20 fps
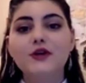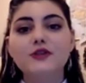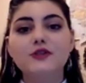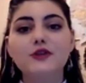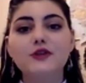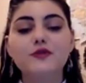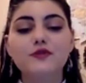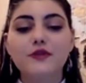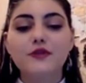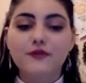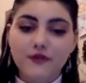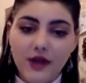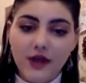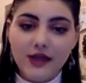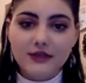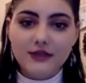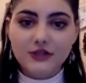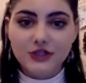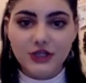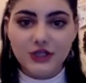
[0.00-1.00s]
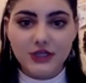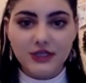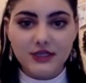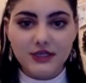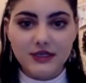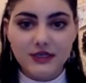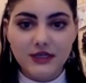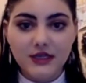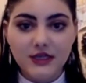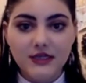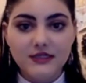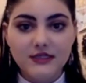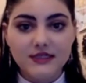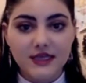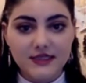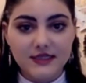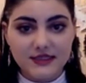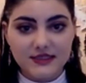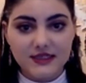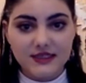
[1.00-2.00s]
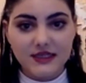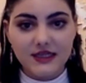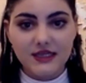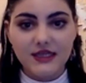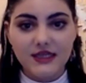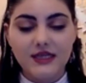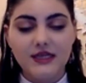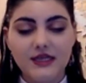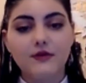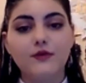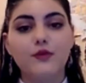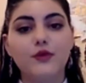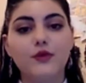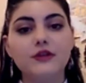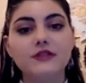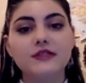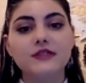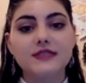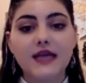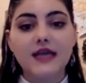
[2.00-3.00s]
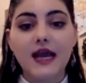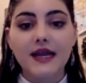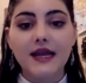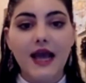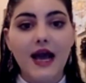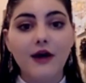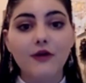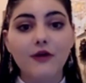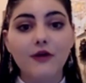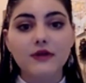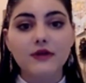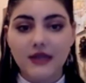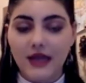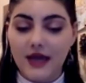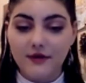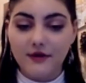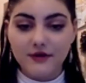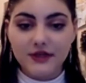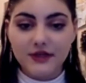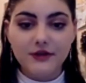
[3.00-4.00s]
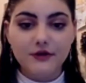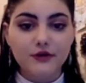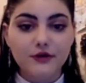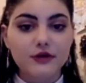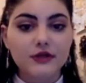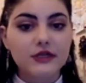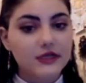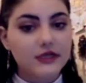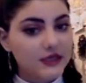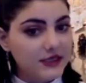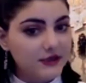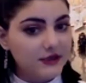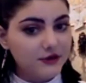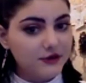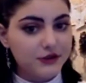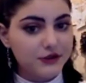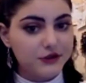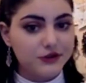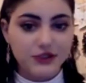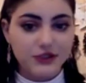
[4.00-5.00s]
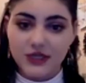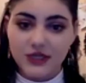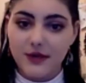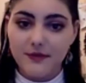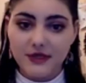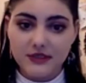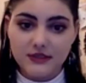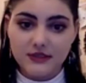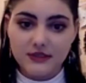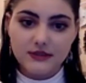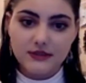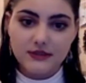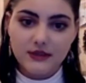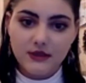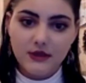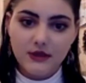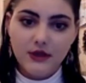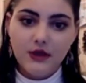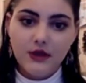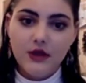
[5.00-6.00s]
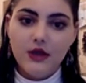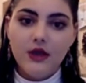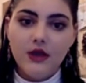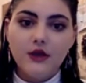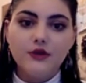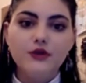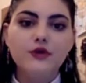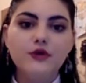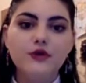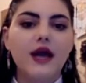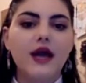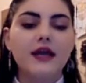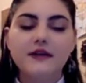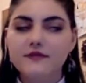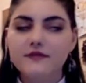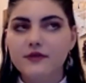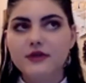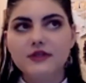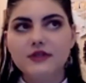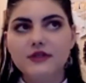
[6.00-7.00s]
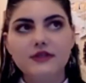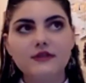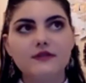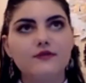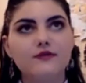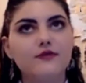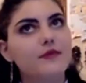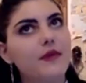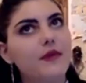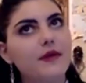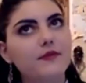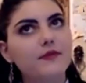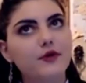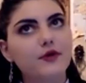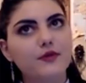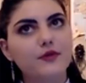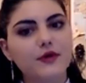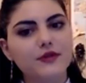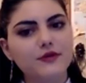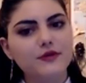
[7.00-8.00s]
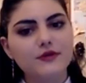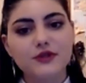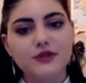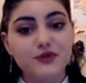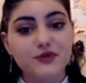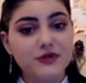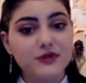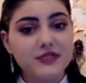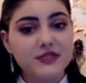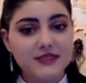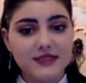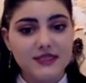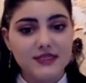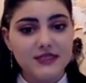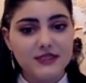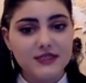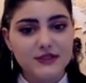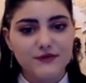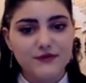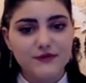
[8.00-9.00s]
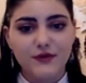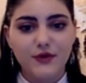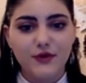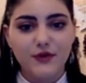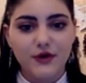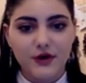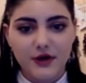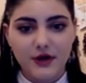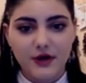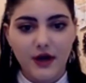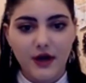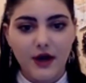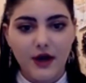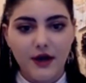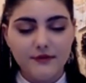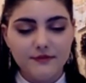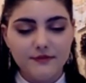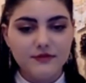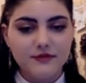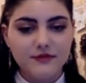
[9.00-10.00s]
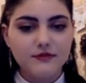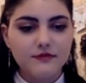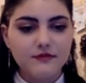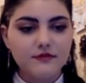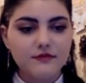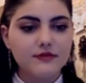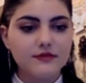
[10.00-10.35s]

So refraction intensity will decide how cloudy or clear your gem is. You kind of want to remember what those three C's for um,